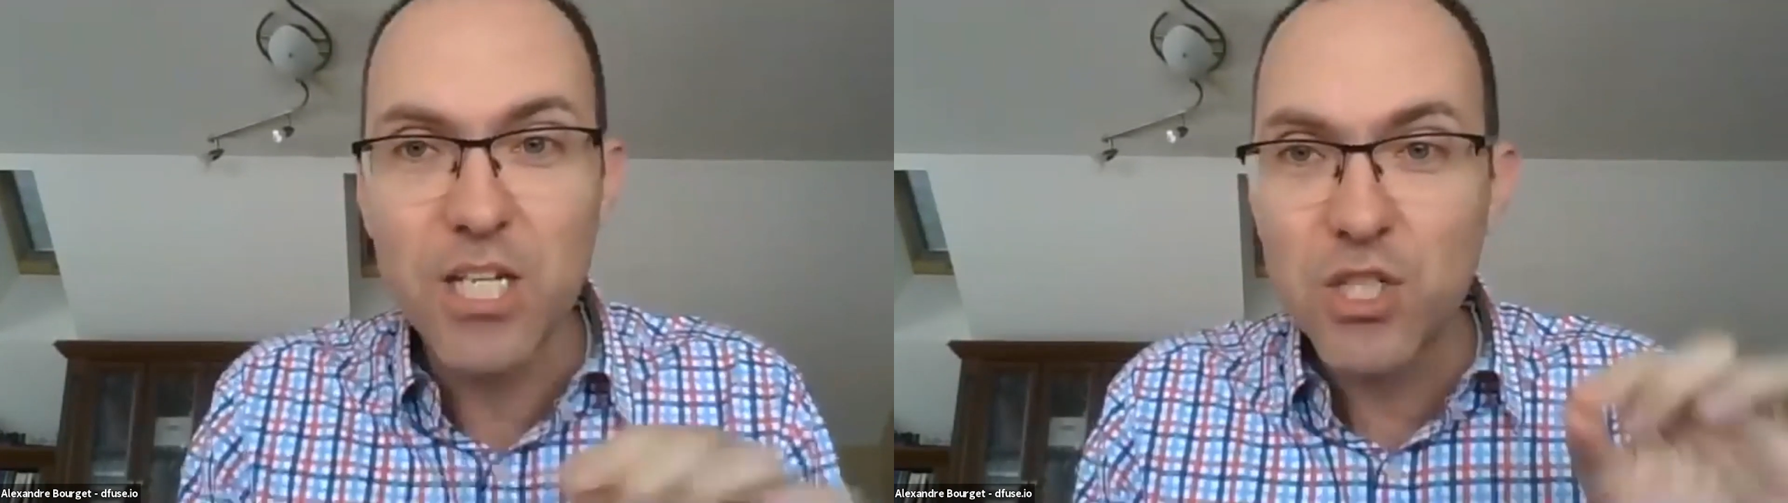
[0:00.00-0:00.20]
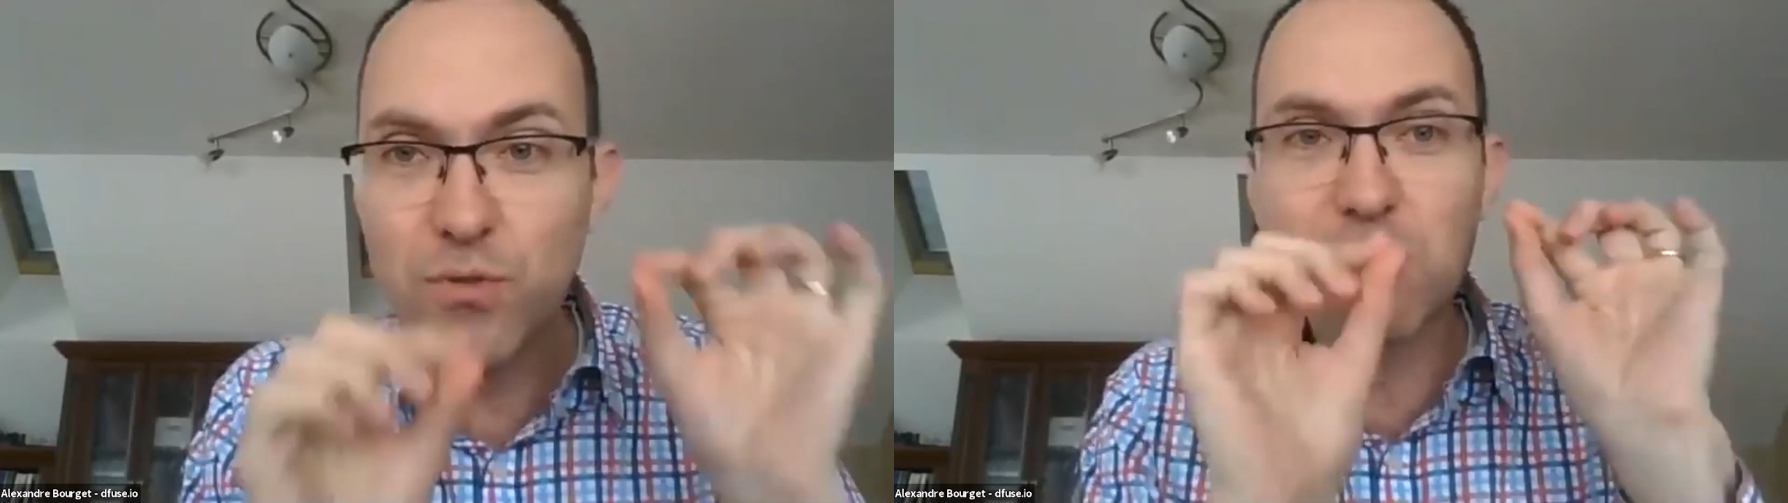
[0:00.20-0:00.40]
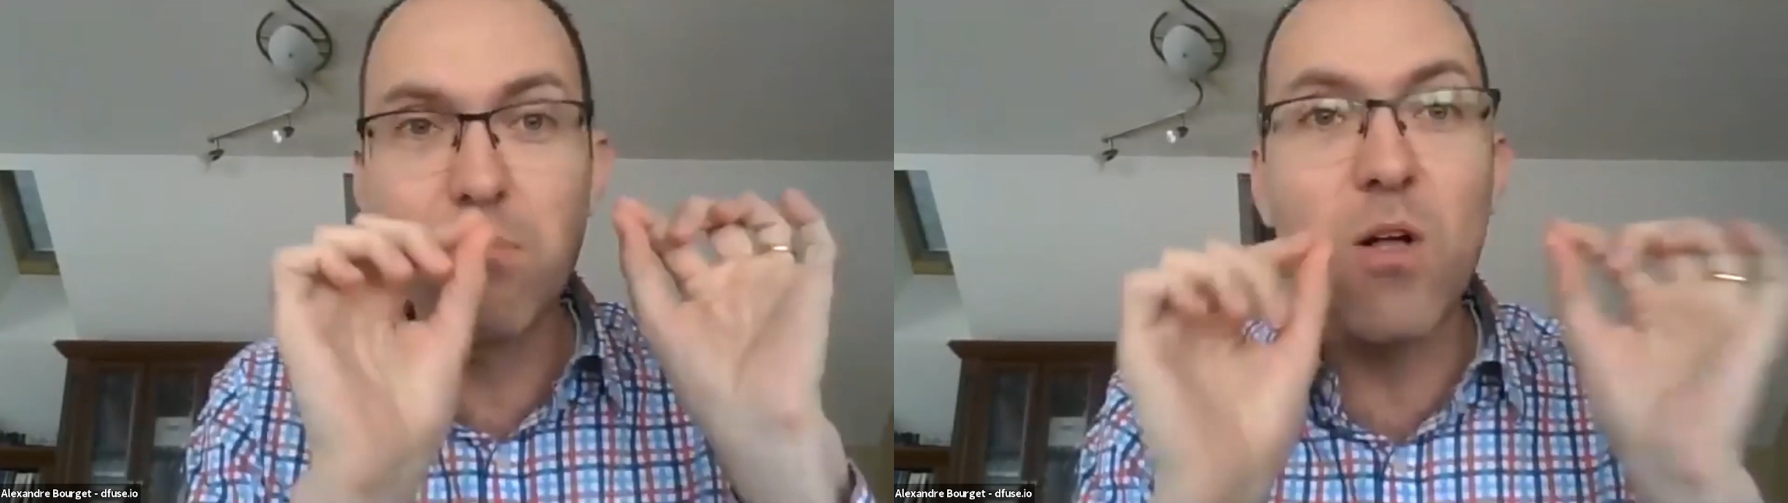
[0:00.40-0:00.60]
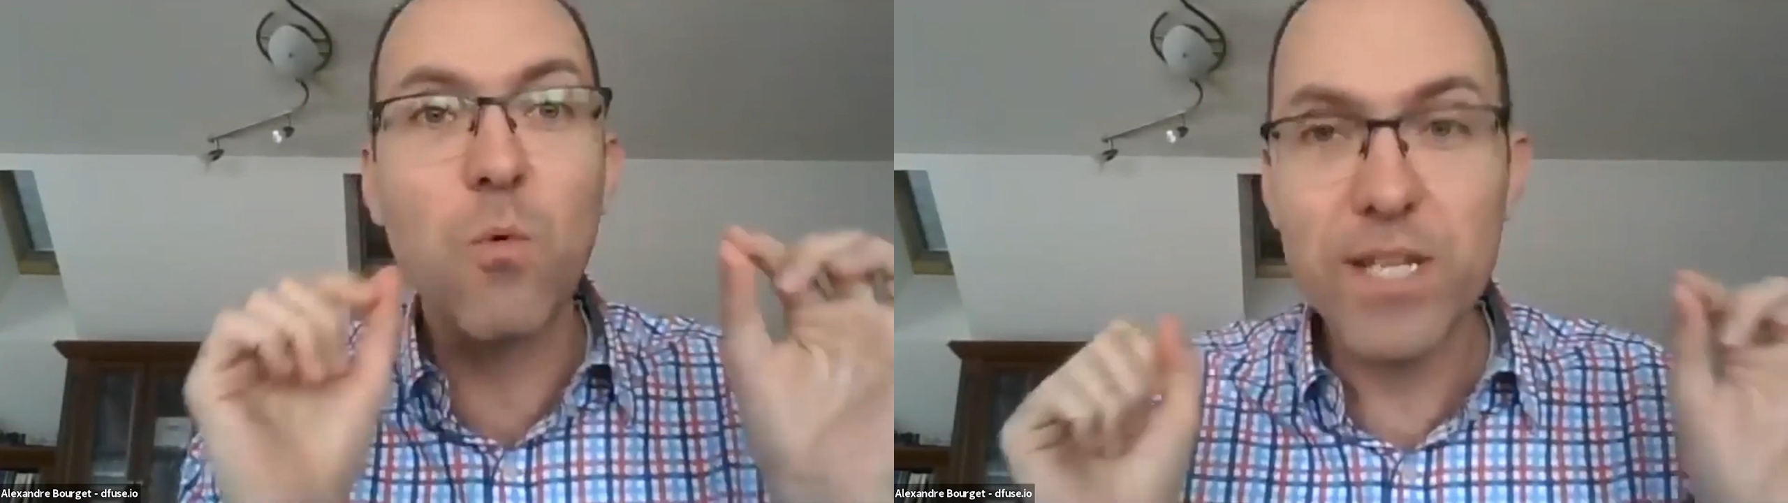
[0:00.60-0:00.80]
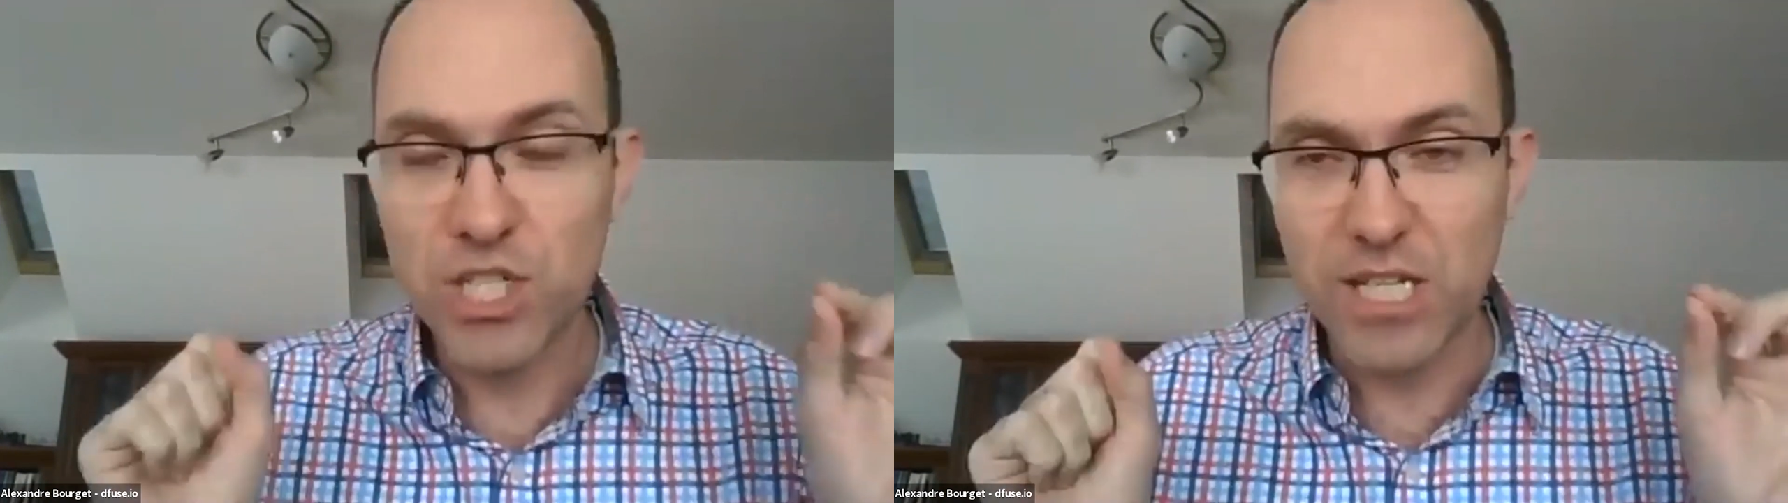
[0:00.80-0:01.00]
to a
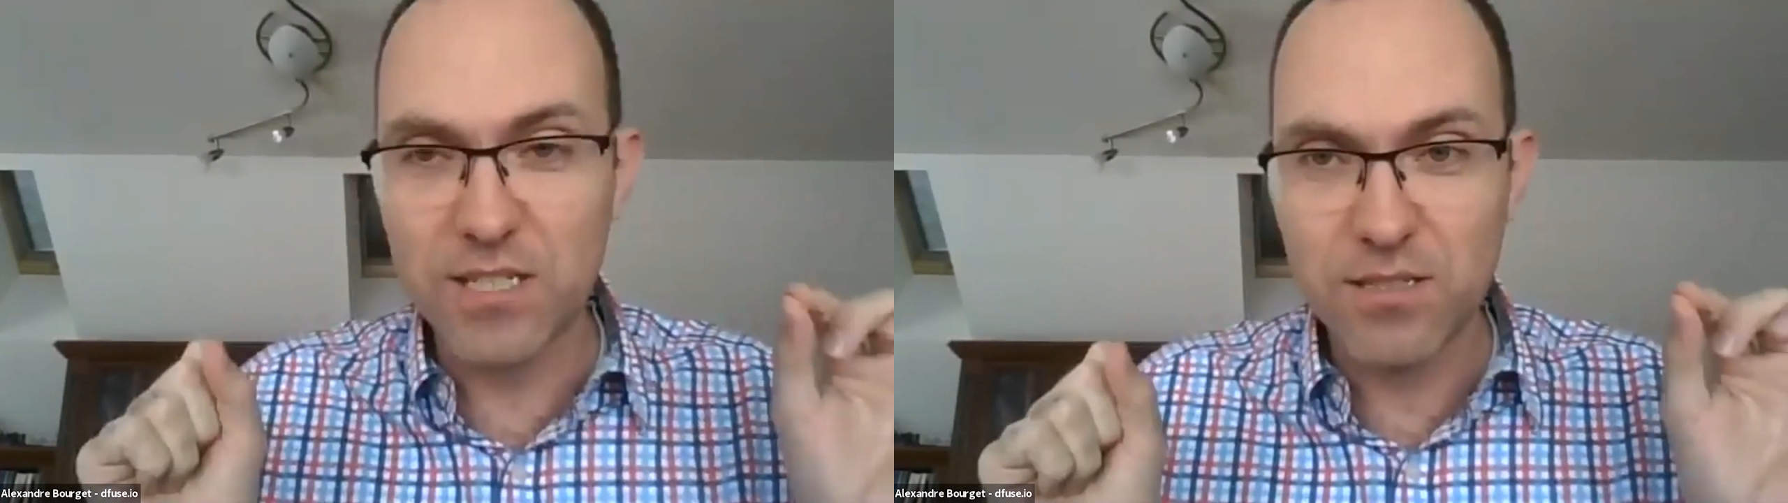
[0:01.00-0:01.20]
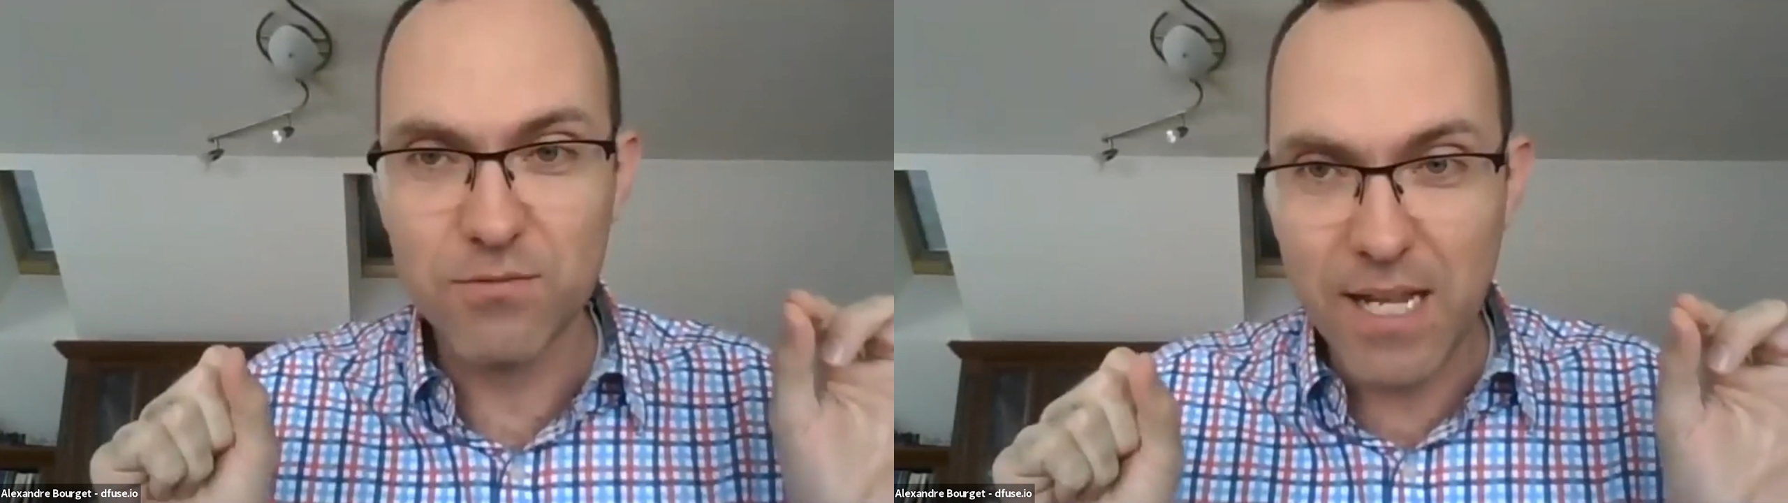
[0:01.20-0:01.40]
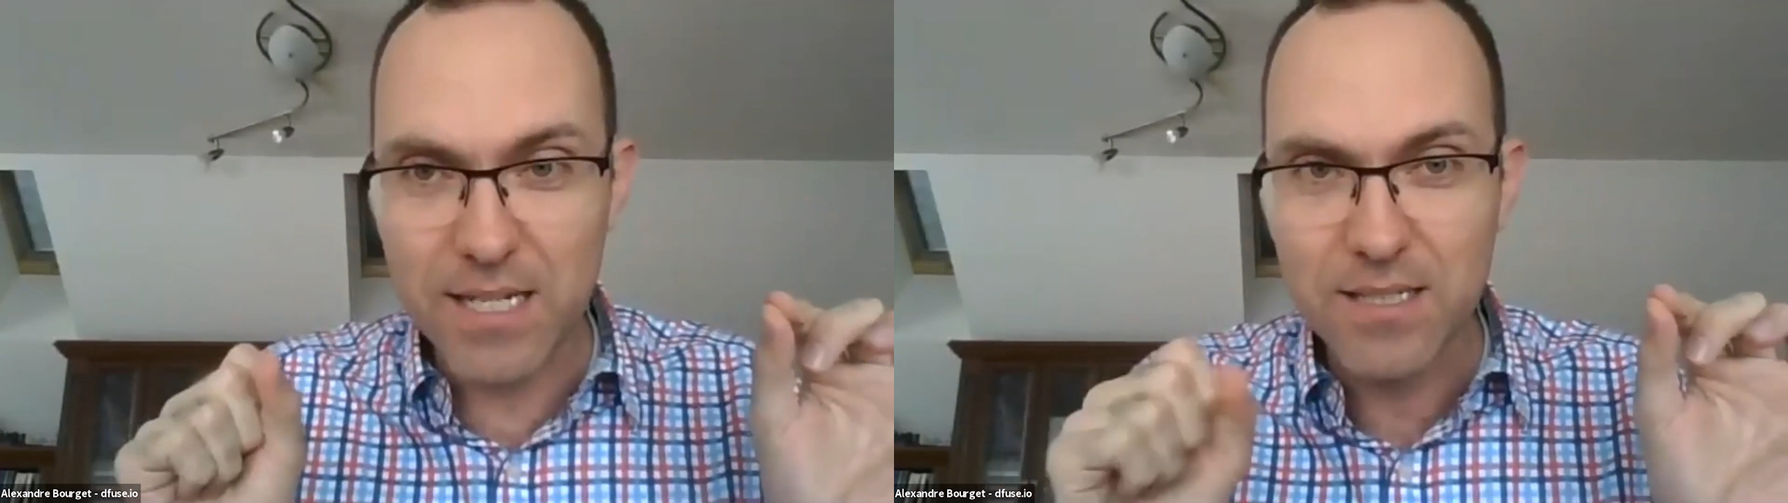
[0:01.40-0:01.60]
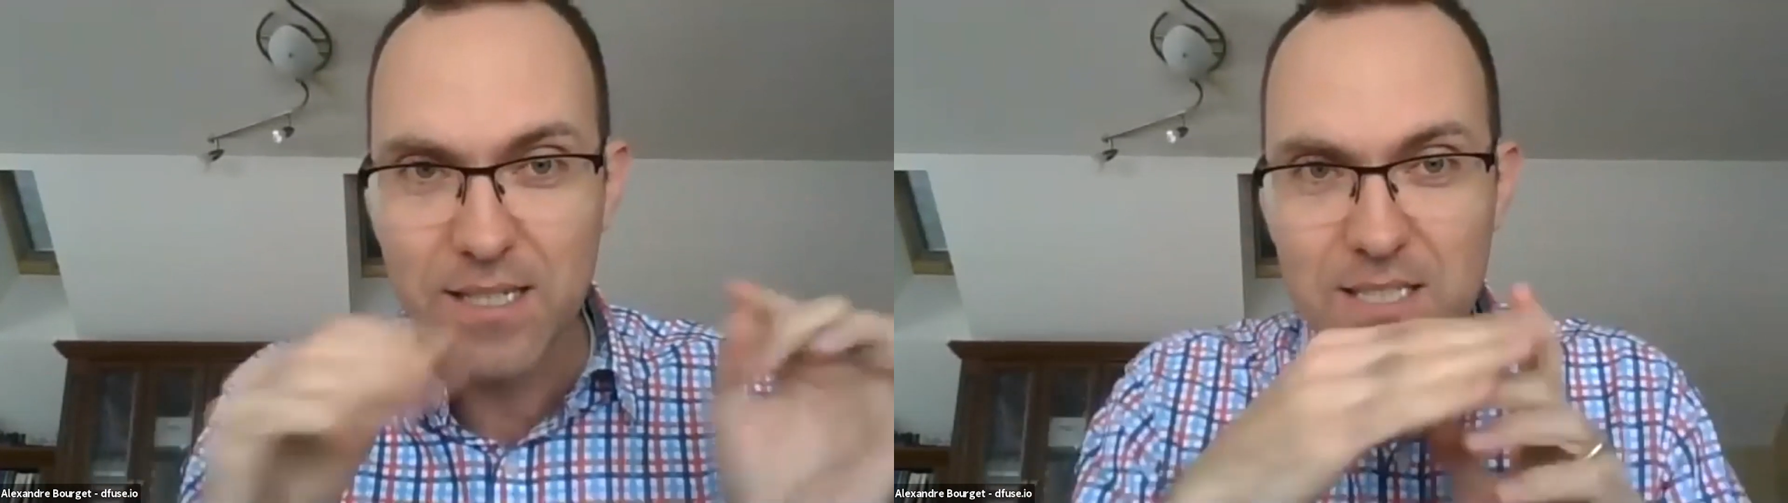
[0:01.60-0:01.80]
small widget, right?